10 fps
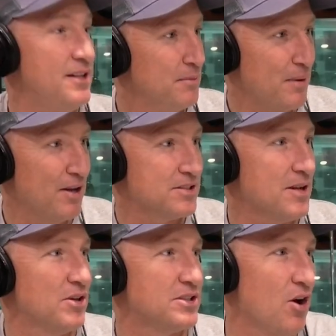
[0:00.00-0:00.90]
to the Wales
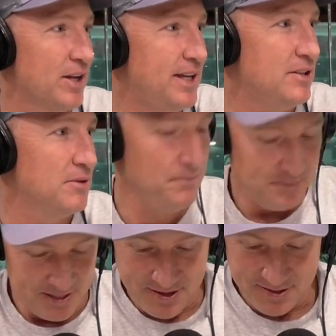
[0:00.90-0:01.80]
come. I said, I kicked him.
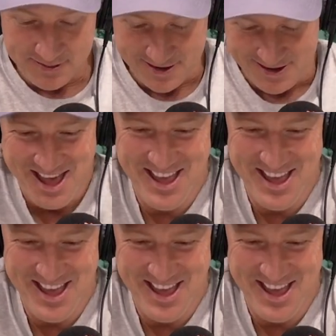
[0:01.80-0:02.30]
Then,